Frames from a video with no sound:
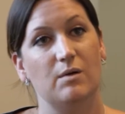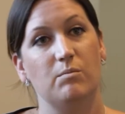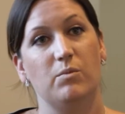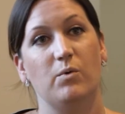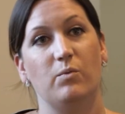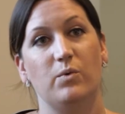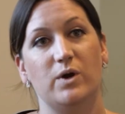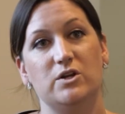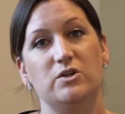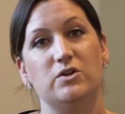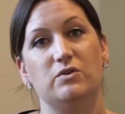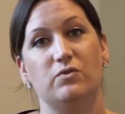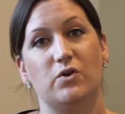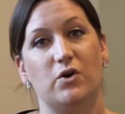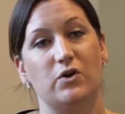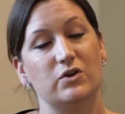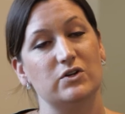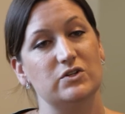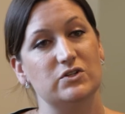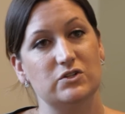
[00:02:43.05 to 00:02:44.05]
But when you've
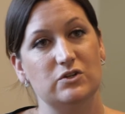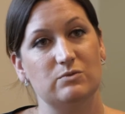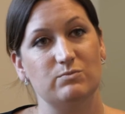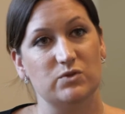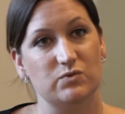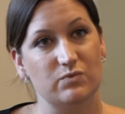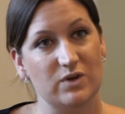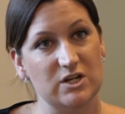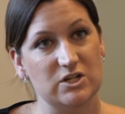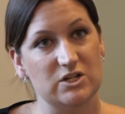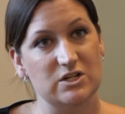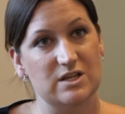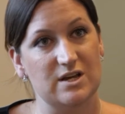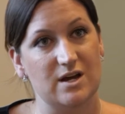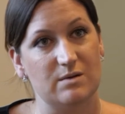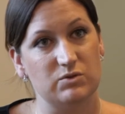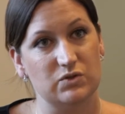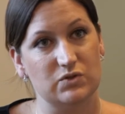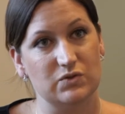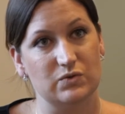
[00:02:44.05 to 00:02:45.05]
got consumers reaching the
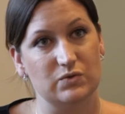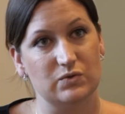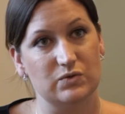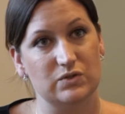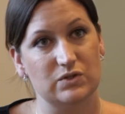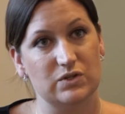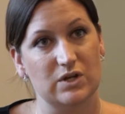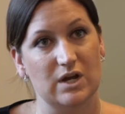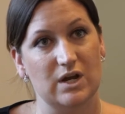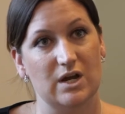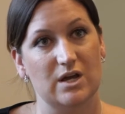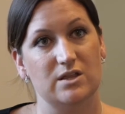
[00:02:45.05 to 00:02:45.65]
app stores,